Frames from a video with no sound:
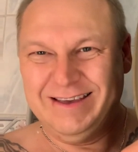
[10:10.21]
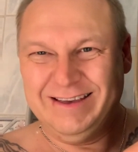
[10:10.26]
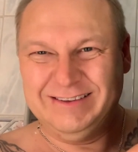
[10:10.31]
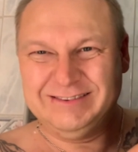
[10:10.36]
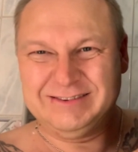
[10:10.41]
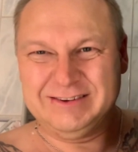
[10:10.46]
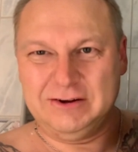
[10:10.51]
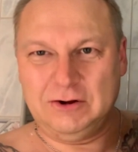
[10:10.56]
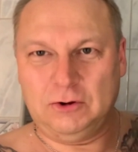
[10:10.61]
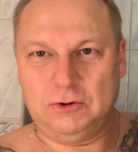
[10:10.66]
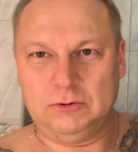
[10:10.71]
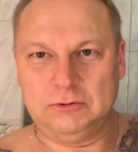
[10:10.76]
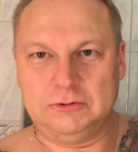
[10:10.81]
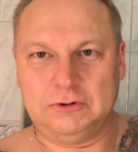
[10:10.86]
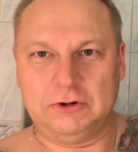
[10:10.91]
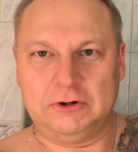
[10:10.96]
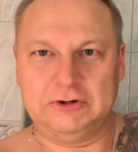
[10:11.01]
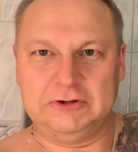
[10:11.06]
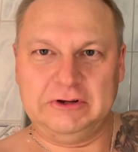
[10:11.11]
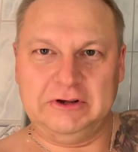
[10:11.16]
It's an old
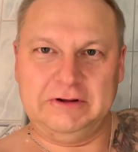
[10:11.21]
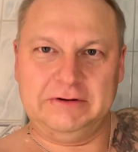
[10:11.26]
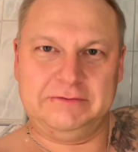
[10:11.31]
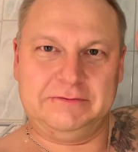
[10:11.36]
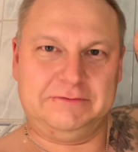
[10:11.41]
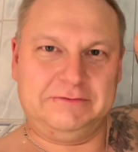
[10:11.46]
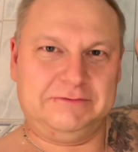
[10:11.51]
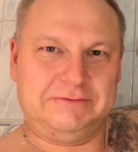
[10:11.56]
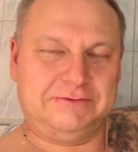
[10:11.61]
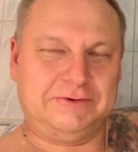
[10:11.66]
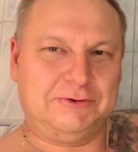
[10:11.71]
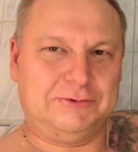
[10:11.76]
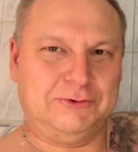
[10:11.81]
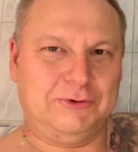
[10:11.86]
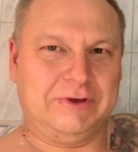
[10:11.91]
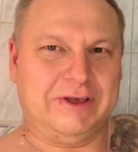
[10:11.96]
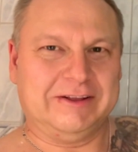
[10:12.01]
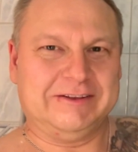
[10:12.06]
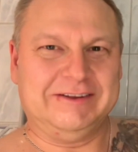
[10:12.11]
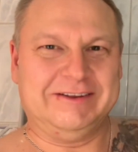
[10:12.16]
dirty, don't
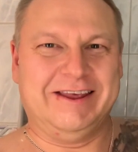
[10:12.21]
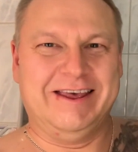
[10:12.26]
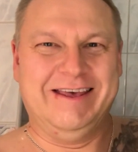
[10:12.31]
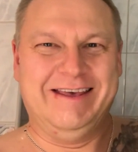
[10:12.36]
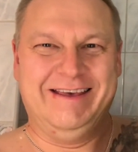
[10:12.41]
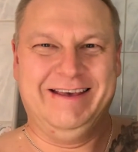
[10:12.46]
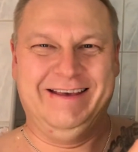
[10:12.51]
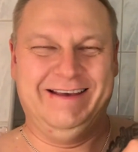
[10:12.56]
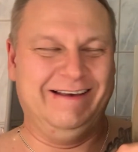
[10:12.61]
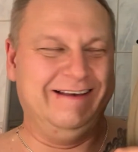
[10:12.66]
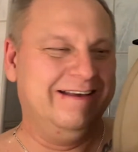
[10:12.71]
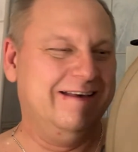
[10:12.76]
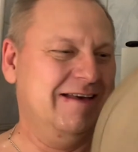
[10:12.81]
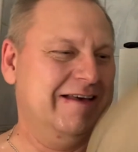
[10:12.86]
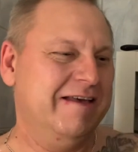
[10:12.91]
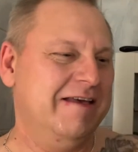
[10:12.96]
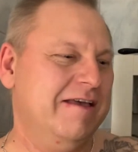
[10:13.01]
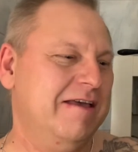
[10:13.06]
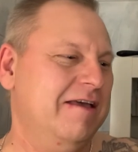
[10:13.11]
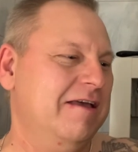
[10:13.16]
look at it.
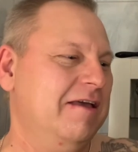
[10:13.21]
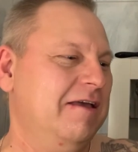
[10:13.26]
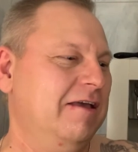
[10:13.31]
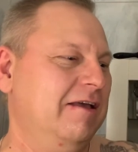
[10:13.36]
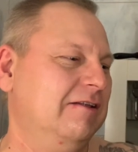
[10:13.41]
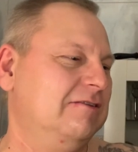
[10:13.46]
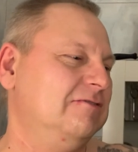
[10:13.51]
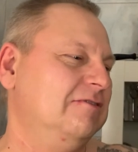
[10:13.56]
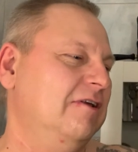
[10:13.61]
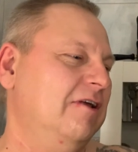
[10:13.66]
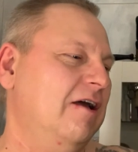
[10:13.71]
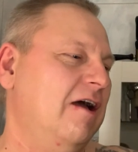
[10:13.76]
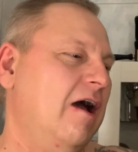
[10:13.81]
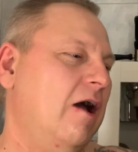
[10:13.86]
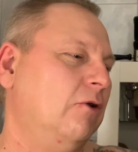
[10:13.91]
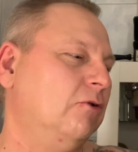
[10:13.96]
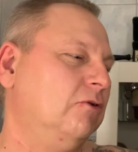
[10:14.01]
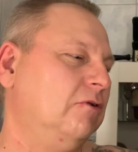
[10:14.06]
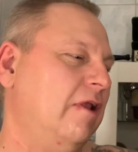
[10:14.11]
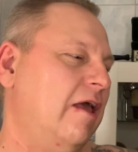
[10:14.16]
It's an
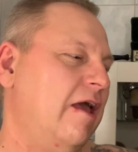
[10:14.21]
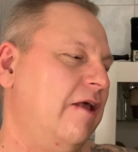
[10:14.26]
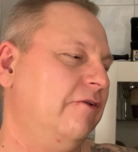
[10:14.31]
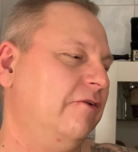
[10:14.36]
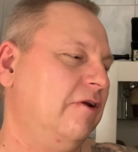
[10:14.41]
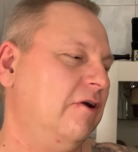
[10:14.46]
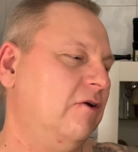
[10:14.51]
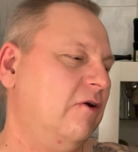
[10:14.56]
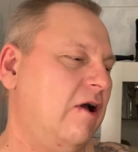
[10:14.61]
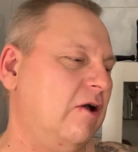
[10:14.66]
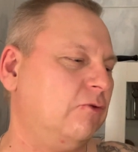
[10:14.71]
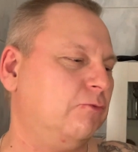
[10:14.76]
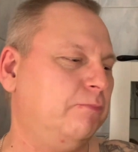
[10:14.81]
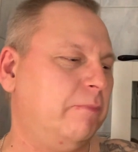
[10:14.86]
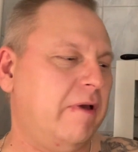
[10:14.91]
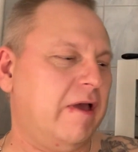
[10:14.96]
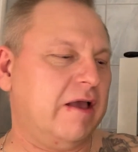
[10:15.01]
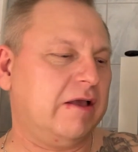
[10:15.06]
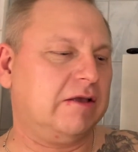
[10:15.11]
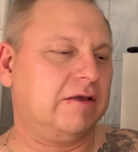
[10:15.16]
Outlander
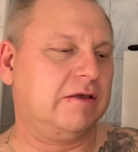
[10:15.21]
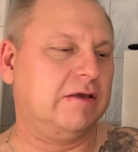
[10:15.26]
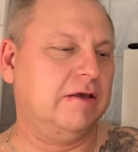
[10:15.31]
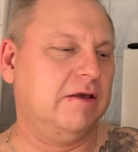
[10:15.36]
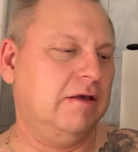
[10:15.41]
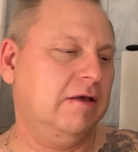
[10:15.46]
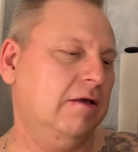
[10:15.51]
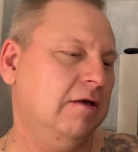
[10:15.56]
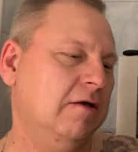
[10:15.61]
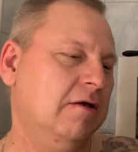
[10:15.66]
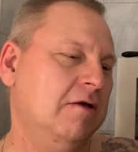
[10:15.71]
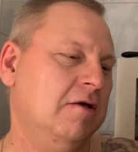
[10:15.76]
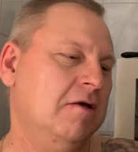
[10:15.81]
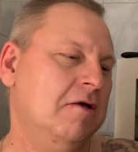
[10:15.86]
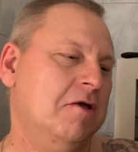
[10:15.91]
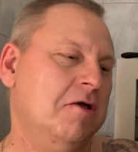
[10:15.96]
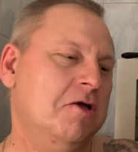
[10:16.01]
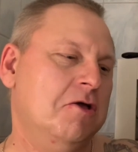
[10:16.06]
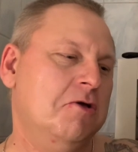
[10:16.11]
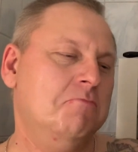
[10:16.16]
Outback
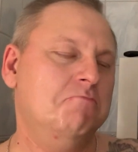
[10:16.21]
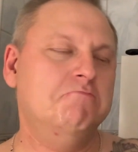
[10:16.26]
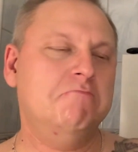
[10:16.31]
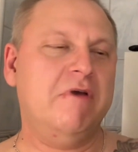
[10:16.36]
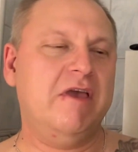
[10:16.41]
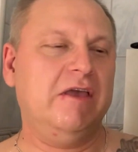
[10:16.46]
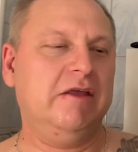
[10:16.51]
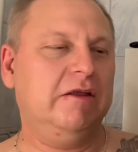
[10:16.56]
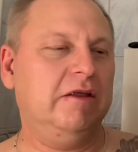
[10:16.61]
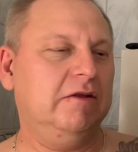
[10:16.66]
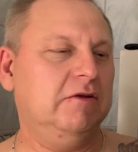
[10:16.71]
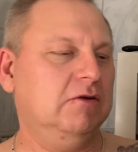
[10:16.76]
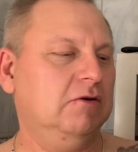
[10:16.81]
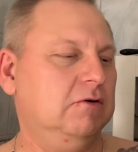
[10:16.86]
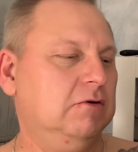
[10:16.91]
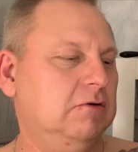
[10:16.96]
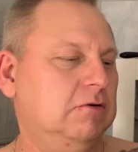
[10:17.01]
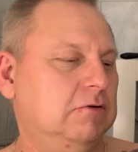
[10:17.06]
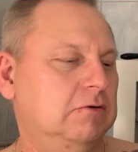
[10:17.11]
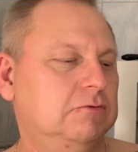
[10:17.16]
made in
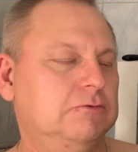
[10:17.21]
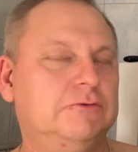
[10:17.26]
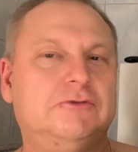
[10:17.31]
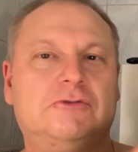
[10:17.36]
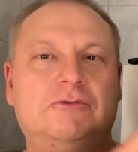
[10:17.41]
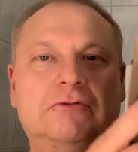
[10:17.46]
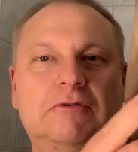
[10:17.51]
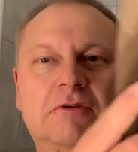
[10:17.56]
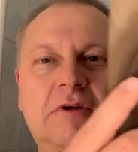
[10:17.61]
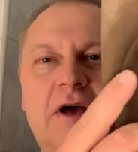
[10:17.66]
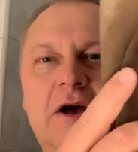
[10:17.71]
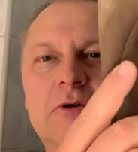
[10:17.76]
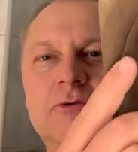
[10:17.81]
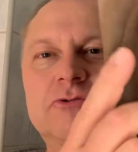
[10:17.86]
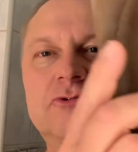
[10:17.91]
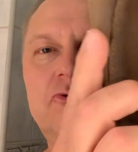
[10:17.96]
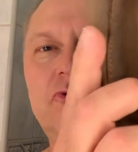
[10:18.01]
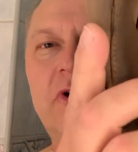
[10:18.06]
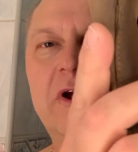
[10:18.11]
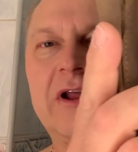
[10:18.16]

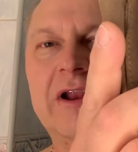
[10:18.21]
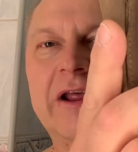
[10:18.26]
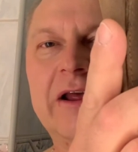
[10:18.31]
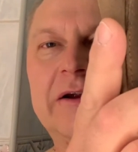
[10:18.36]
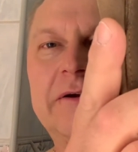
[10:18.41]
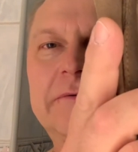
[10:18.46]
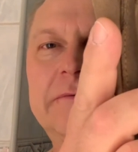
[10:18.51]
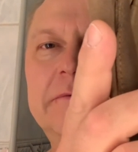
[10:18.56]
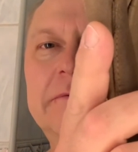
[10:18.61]
Australia.